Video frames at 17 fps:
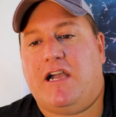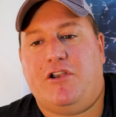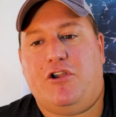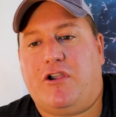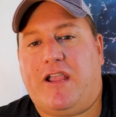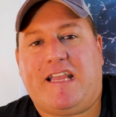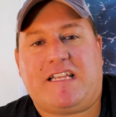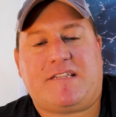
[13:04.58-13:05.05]

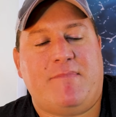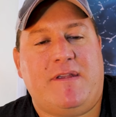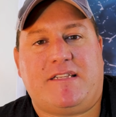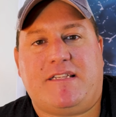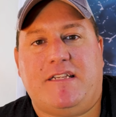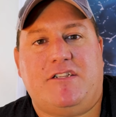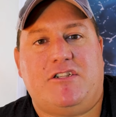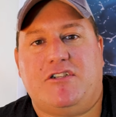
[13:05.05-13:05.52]
and your gas
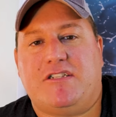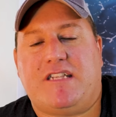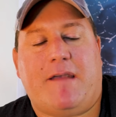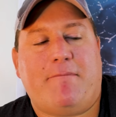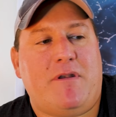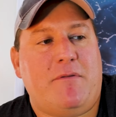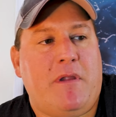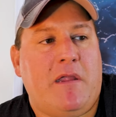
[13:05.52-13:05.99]
mixes just
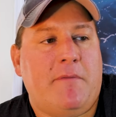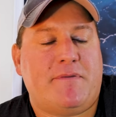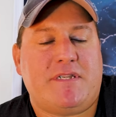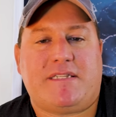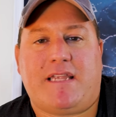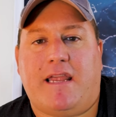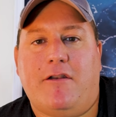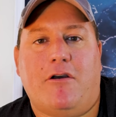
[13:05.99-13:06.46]
happen to be a
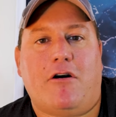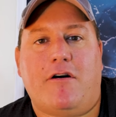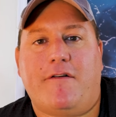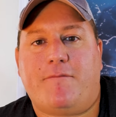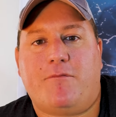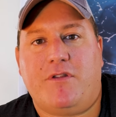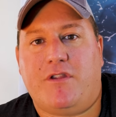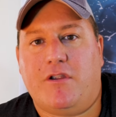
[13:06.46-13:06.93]
percent
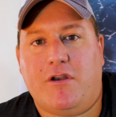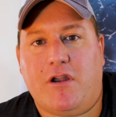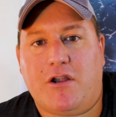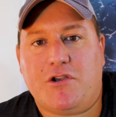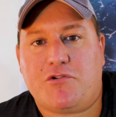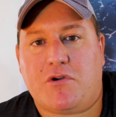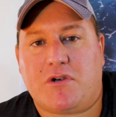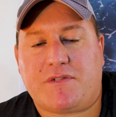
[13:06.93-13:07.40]
off with your
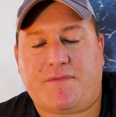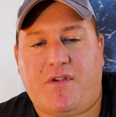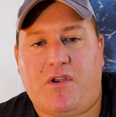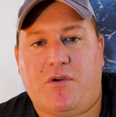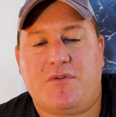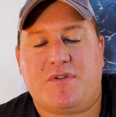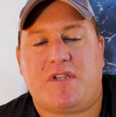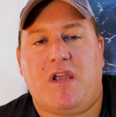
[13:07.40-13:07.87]
nitrox
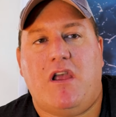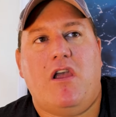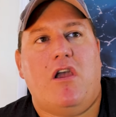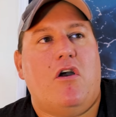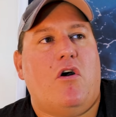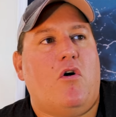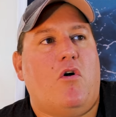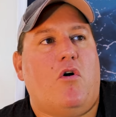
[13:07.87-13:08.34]
fills,
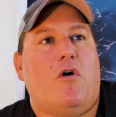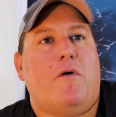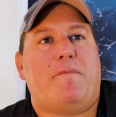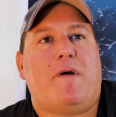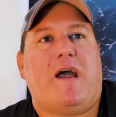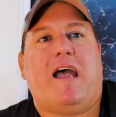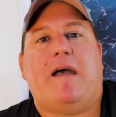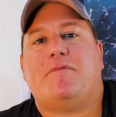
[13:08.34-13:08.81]

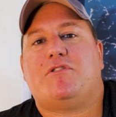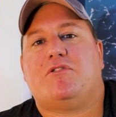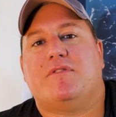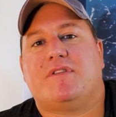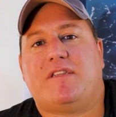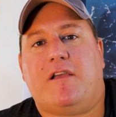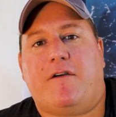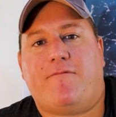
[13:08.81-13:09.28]
or perhaps
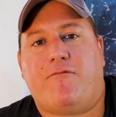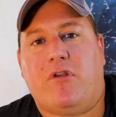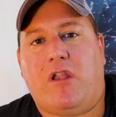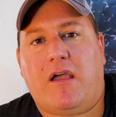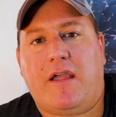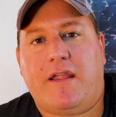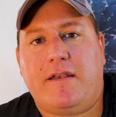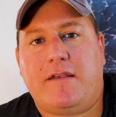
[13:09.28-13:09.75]
you're a
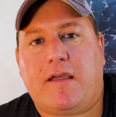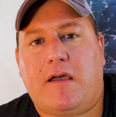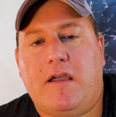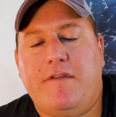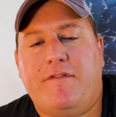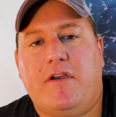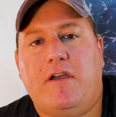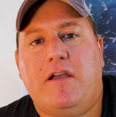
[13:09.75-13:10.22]
self-reliant
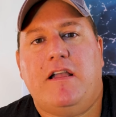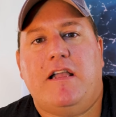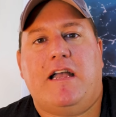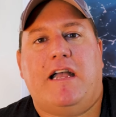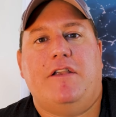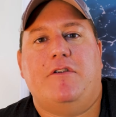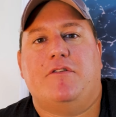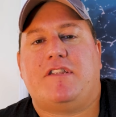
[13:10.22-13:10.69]
diver
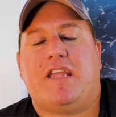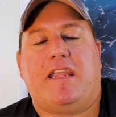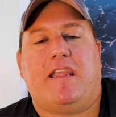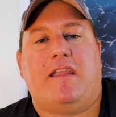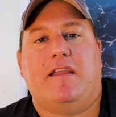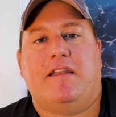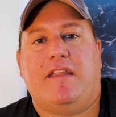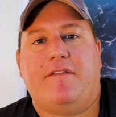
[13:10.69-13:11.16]
and you're
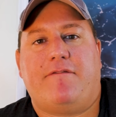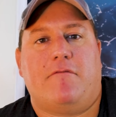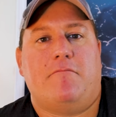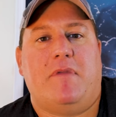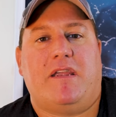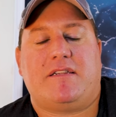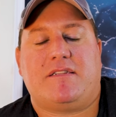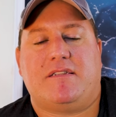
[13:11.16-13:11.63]
taking a
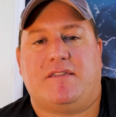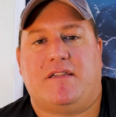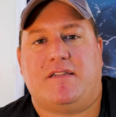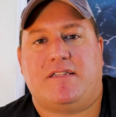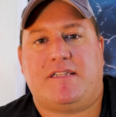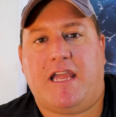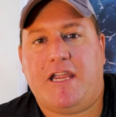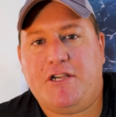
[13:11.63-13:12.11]
different mix as
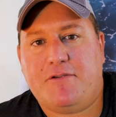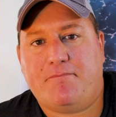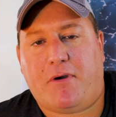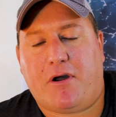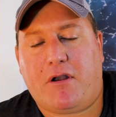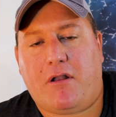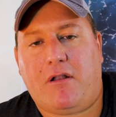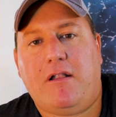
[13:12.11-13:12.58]
a stage
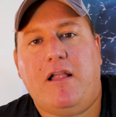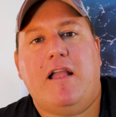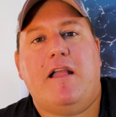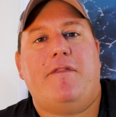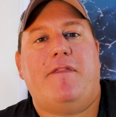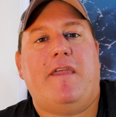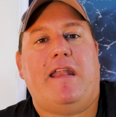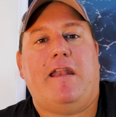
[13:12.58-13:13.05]
bottle,
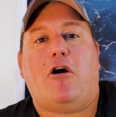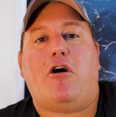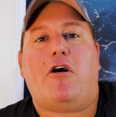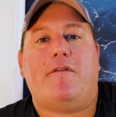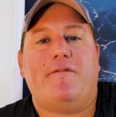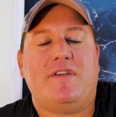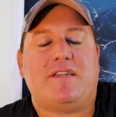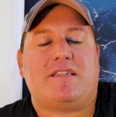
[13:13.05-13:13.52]
then
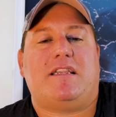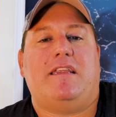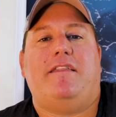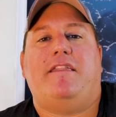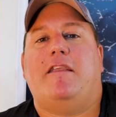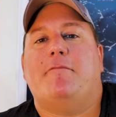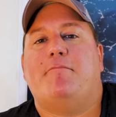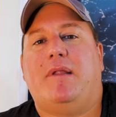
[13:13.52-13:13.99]

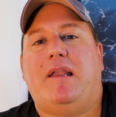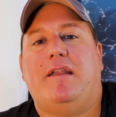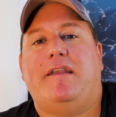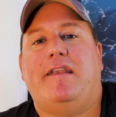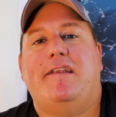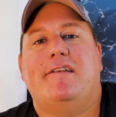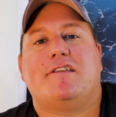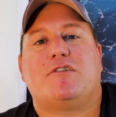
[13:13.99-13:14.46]
obviously the
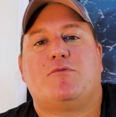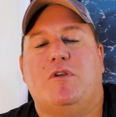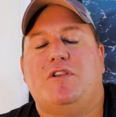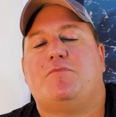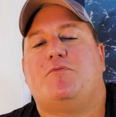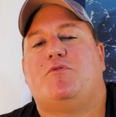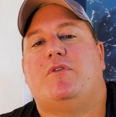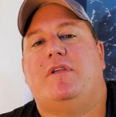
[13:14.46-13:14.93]
ability to
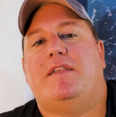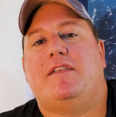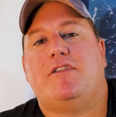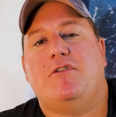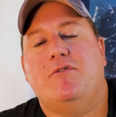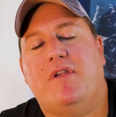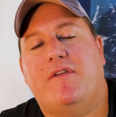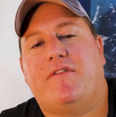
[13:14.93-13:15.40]
switch between
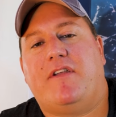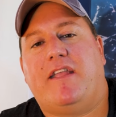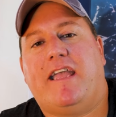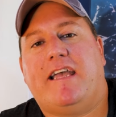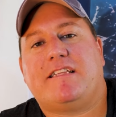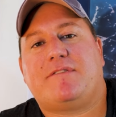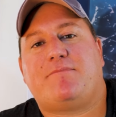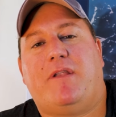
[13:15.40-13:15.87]
two different
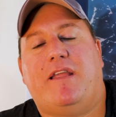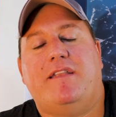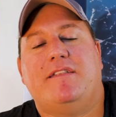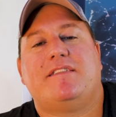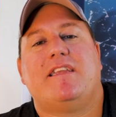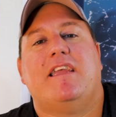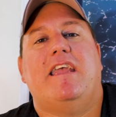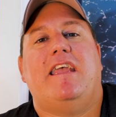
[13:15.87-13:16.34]
gas
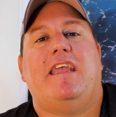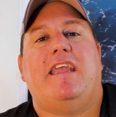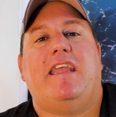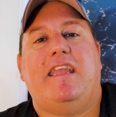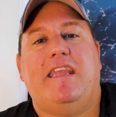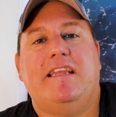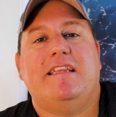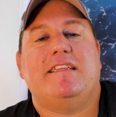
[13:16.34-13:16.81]
blends
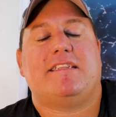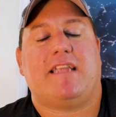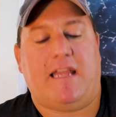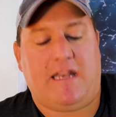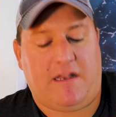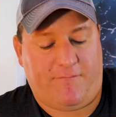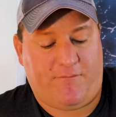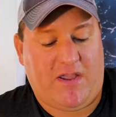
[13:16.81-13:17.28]

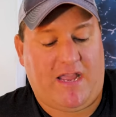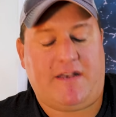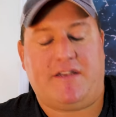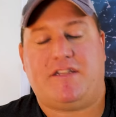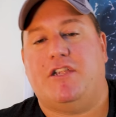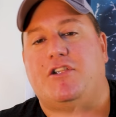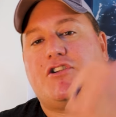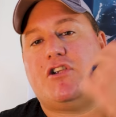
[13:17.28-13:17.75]
is an
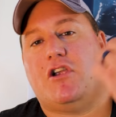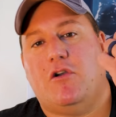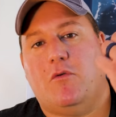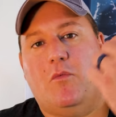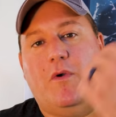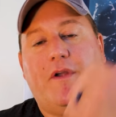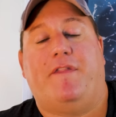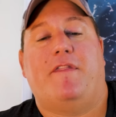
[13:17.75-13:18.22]
advantage
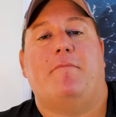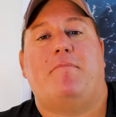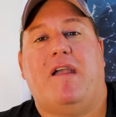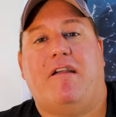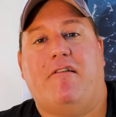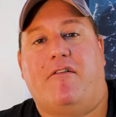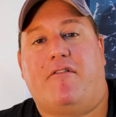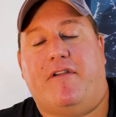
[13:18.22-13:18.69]
with the
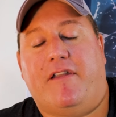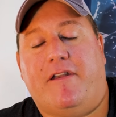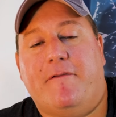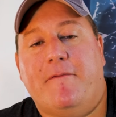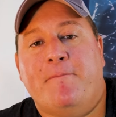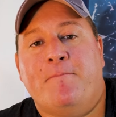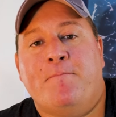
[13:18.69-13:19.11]
Peregrine.